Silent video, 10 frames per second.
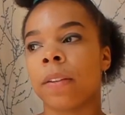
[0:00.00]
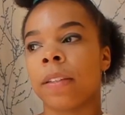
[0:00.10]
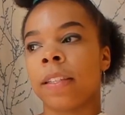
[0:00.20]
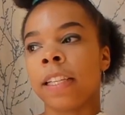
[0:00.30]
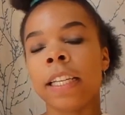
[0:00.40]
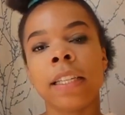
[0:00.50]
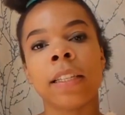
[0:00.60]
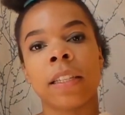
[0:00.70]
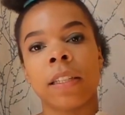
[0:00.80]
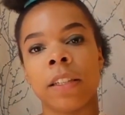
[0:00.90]

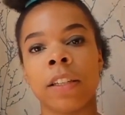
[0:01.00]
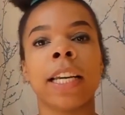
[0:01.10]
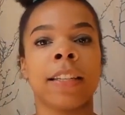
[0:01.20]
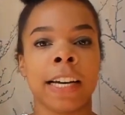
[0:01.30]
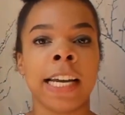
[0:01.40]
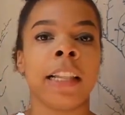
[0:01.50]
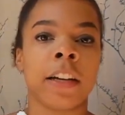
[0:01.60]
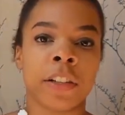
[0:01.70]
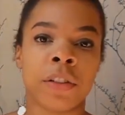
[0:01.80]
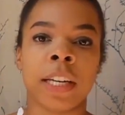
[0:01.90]
scenes, you get
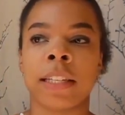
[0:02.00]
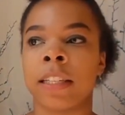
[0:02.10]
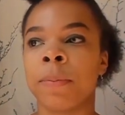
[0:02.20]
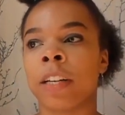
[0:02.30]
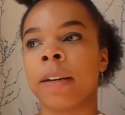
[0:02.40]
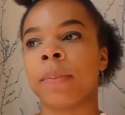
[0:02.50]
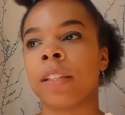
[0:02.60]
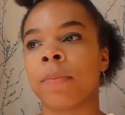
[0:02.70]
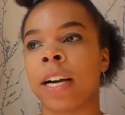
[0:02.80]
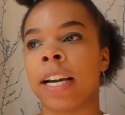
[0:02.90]
dialogues, you get sometimes
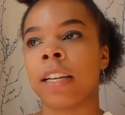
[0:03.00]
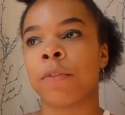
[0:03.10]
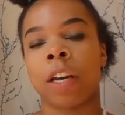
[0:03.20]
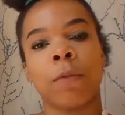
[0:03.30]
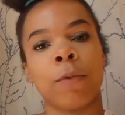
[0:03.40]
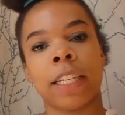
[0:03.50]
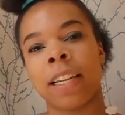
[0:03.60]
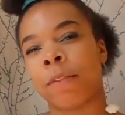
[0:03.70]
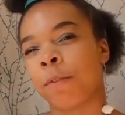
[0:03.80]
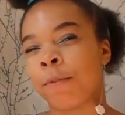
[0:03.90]
some kind of conflict
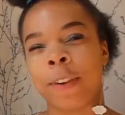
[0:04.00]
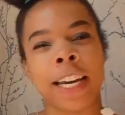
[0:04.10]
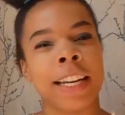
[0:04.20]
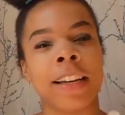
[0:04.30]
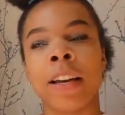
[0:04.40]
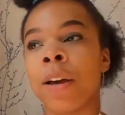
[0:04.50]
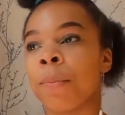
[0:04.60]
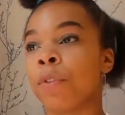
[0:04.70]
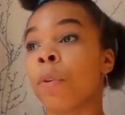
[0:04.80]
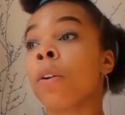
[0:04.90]
and fighting,
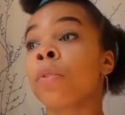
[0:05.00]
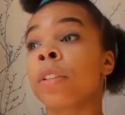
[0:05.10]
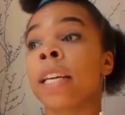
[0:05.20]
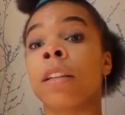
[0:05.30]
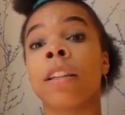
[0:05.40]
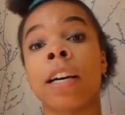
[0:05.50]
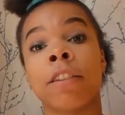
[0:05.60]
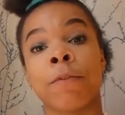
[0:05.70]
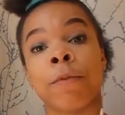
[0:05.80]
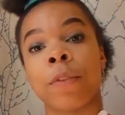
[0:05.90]
but you also get a lot
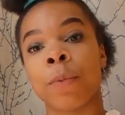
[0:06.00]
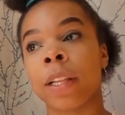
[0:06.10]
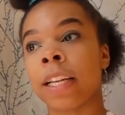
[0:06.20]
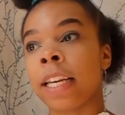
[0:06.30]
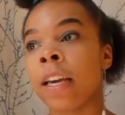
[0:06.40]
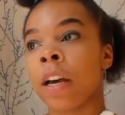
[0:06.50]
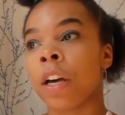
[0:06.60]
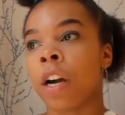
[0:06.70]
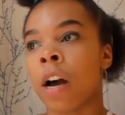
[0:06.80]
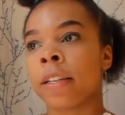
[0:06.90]
of really
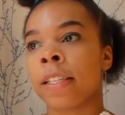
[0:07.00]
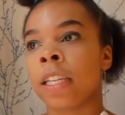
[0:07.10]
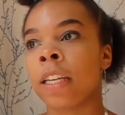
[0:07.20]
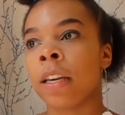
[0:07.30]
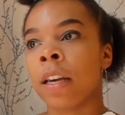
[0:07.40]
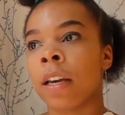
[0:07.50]
cozy